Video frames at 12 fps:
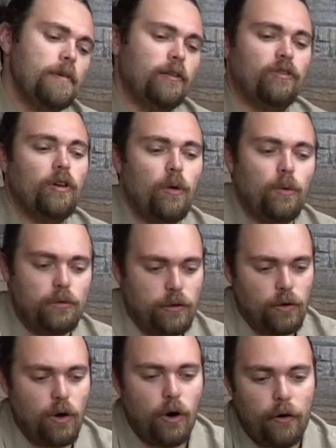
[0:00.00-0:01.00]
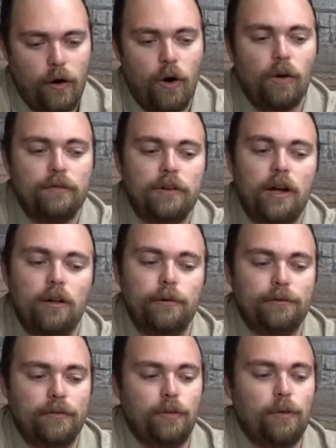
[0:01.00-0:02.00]
And so there are all the
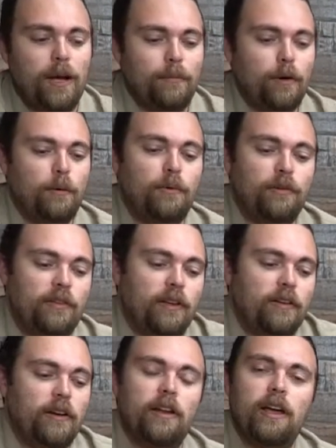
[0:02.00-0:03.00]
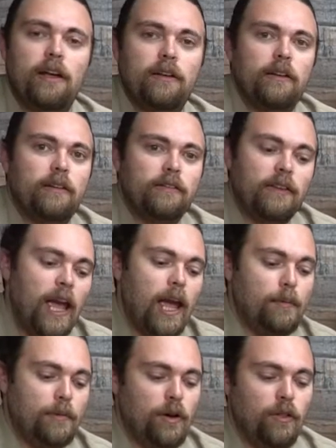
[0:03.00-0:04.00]
colors of the rainbow presented in this
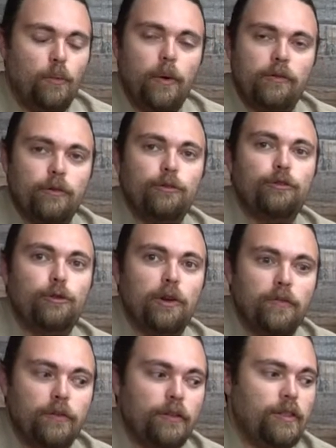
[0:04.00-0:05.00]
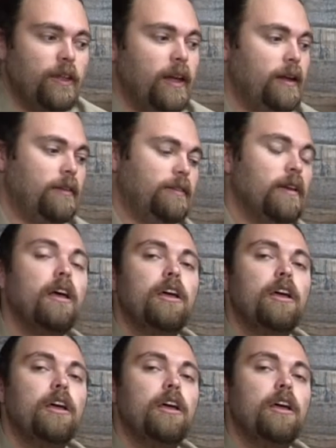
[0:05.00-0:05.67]
game, and all the wizards do different things.